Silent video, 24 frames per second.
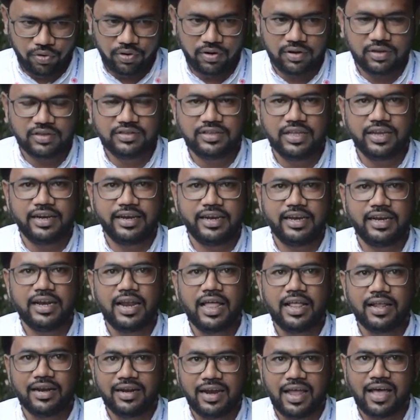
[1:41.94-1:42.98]
on the in
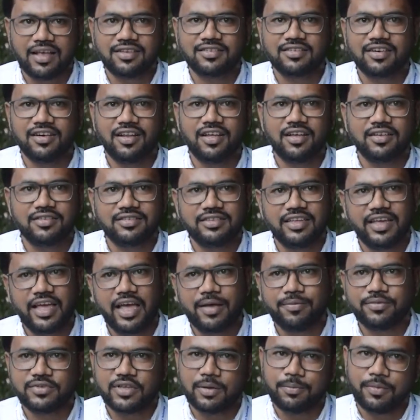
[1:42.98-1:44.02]
last class they
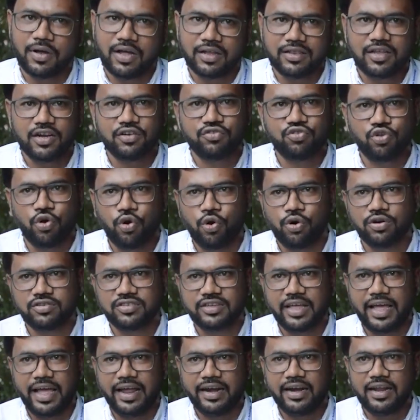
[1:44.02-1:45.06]
have some other
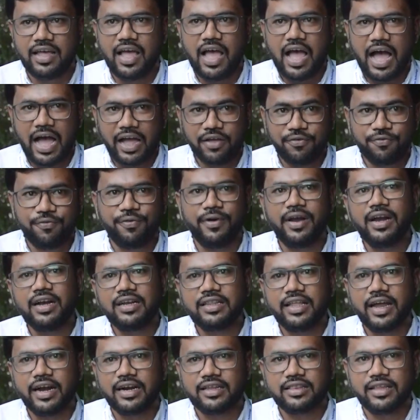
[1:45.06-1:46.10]
thoughts and I
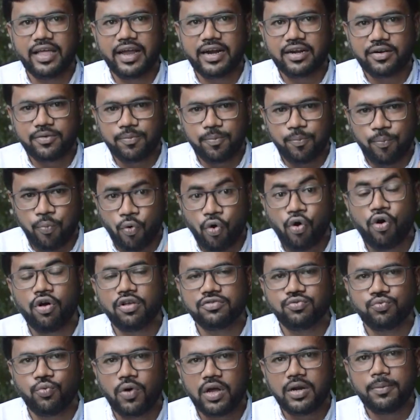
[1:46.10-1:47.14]
feel that
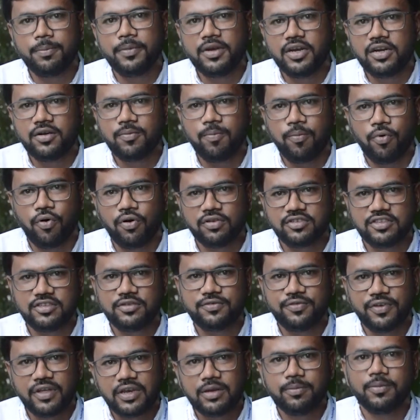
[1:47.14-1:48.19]
pause 1 minute pause
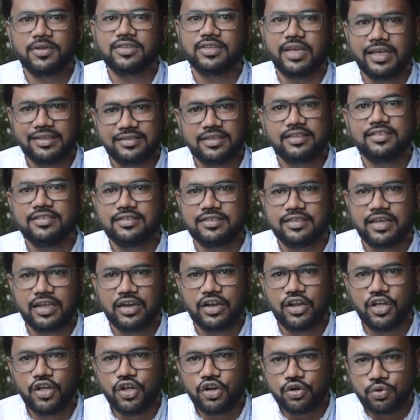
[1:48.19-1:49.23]
is very much
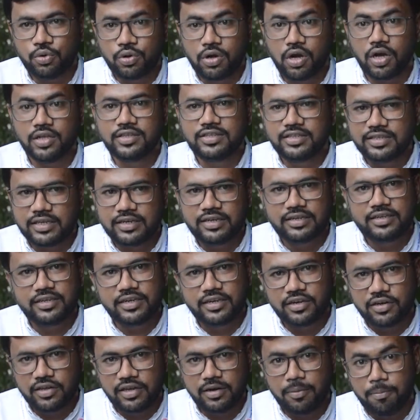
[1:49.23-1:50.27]
essential to
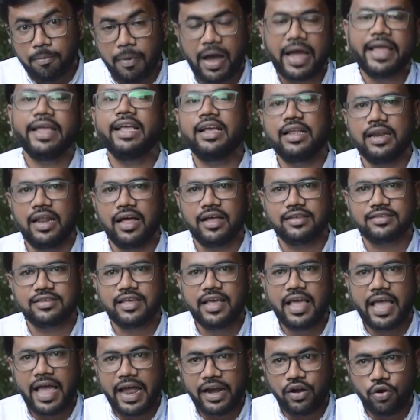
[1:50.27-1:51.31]
concentrate in my
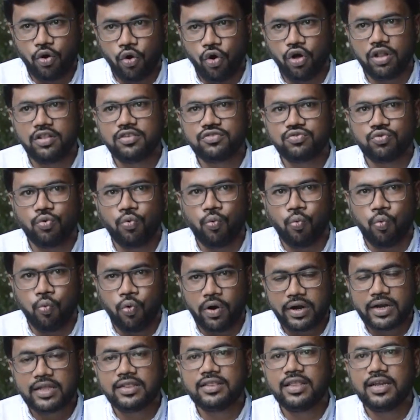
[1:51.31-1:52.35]
class and also
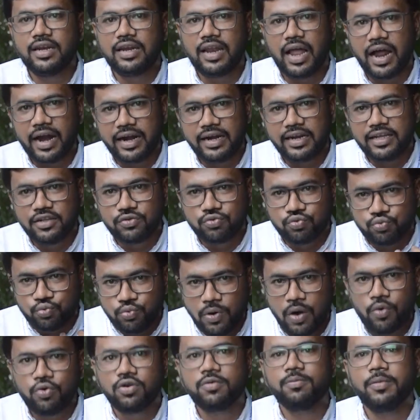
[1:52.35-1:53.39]
what are the learning
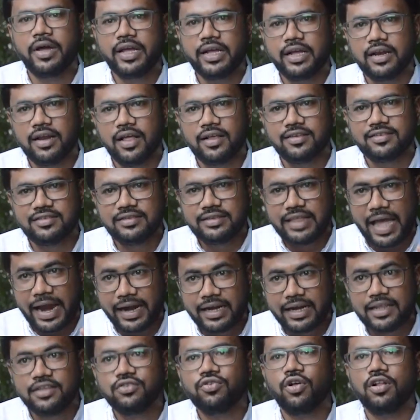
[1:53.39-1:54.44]
throughout my class
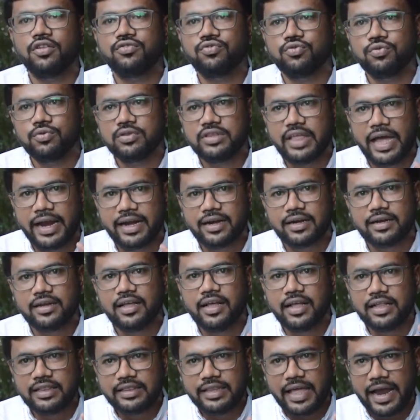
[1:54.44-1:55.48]
that is also
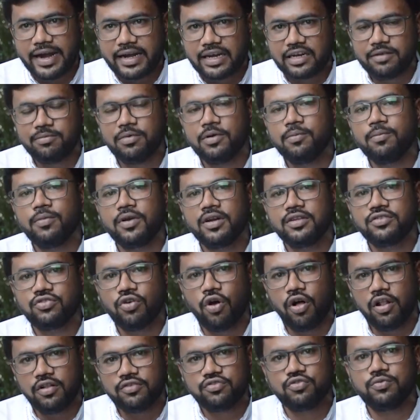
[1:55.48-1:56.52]
that remembrance
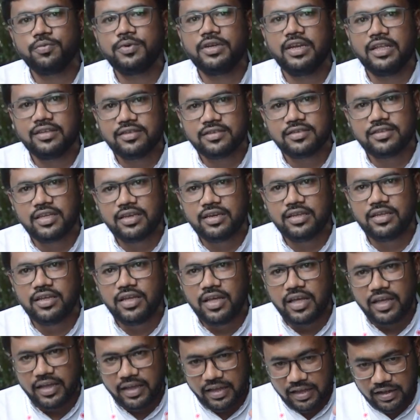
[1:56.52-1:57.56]
also be necessary
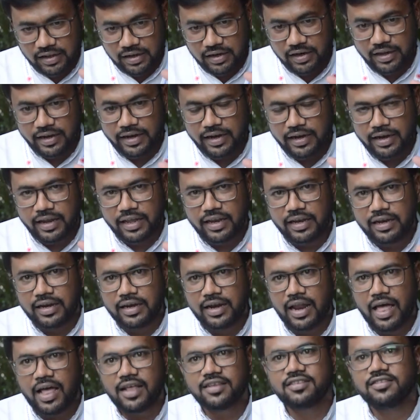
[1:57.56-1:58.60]
in
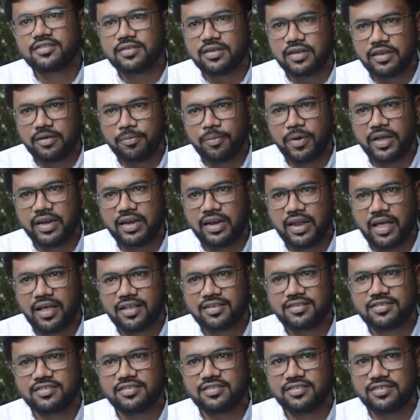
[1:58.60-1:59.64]
my
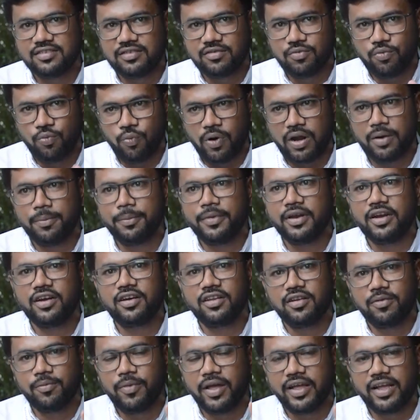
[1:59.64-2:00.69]
last 1
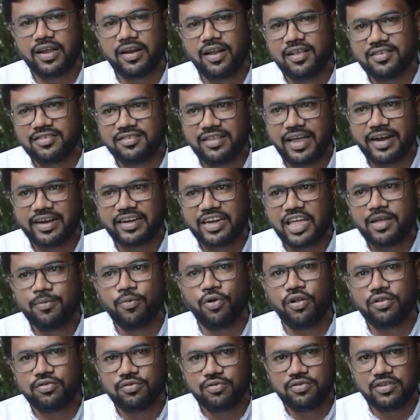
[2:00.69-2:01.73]
minute in my class that
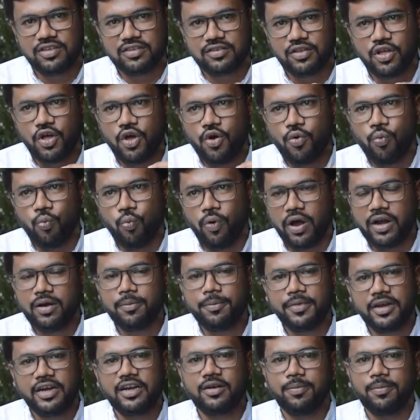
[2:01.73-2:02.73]
time also this 1